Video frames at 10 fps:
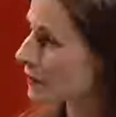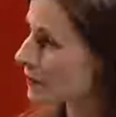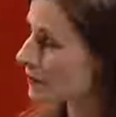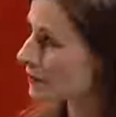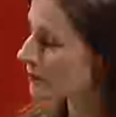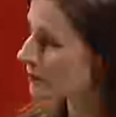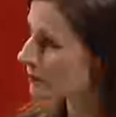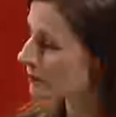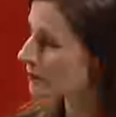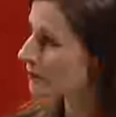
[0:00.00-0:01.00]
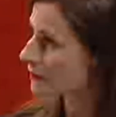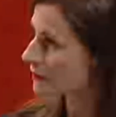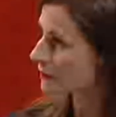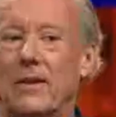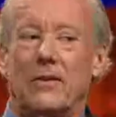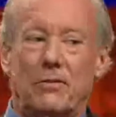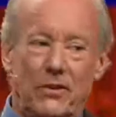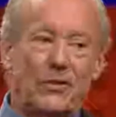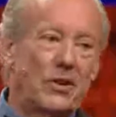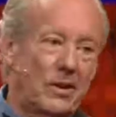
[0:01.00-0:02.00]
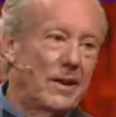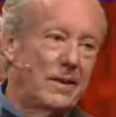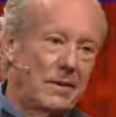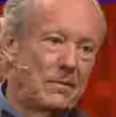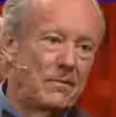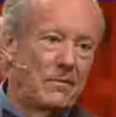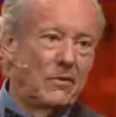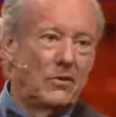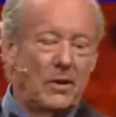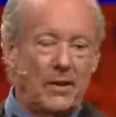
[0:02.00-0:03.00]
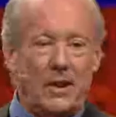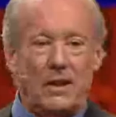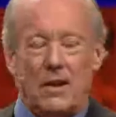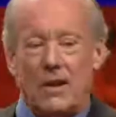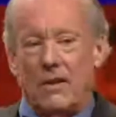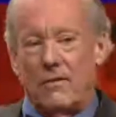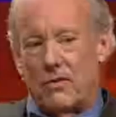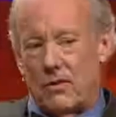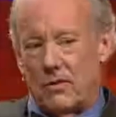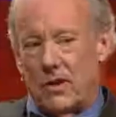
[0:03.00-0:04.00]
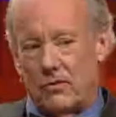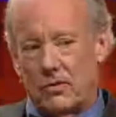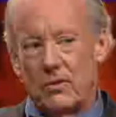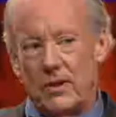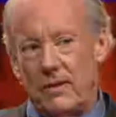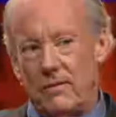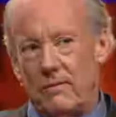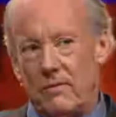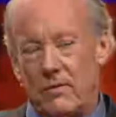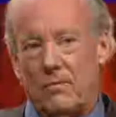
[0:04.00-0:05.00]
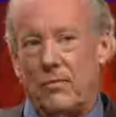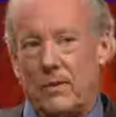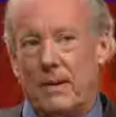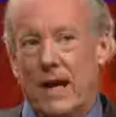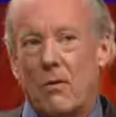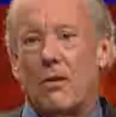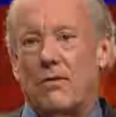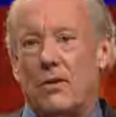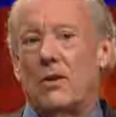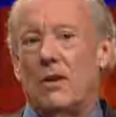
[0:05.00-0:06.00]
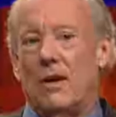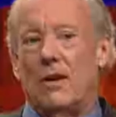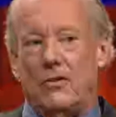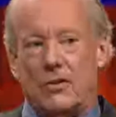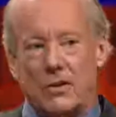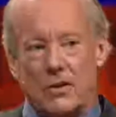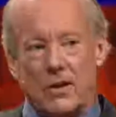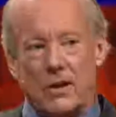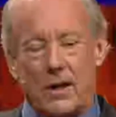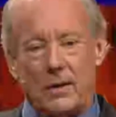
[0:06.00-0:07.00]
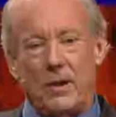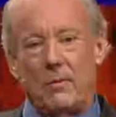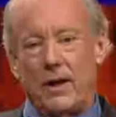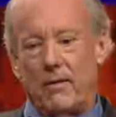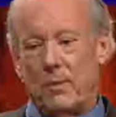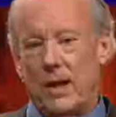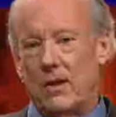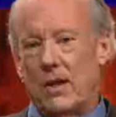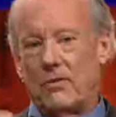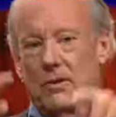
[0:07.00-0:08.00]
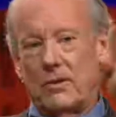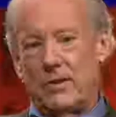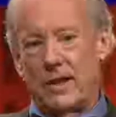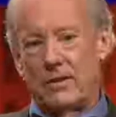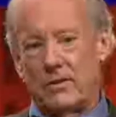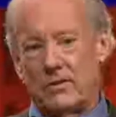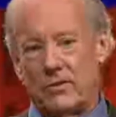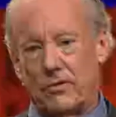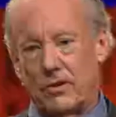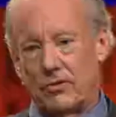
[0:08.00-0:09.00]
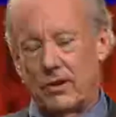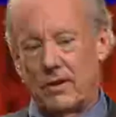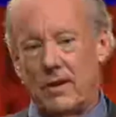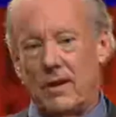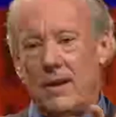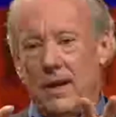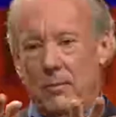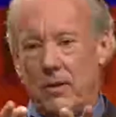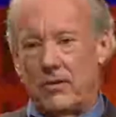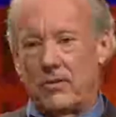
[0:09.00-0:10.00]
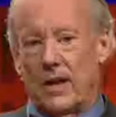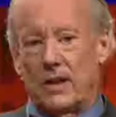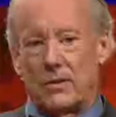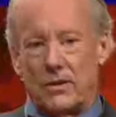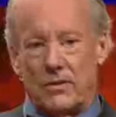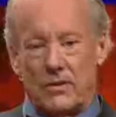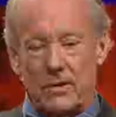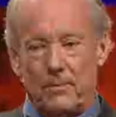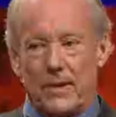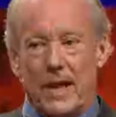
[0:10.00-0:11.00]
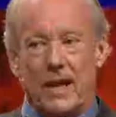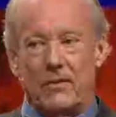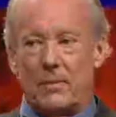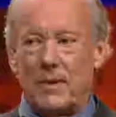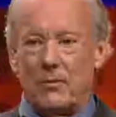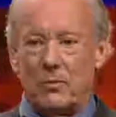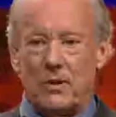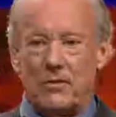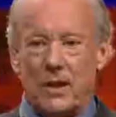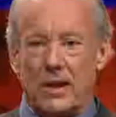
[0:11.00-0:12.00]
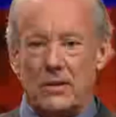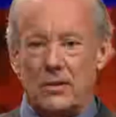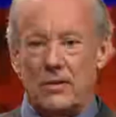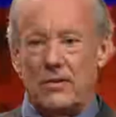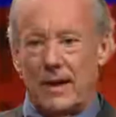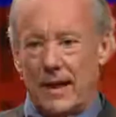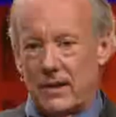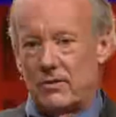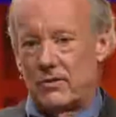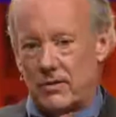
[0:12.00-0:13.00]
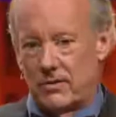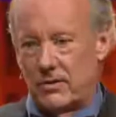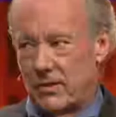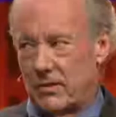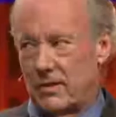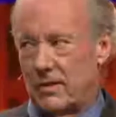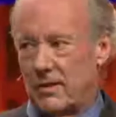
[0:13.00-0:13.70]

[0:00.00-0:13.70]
that are good, and then let's recirculate them. So I think for a truly powerful circular economy. We have biological and technical nutrition, and we design goods. And sometimes we design goods as services,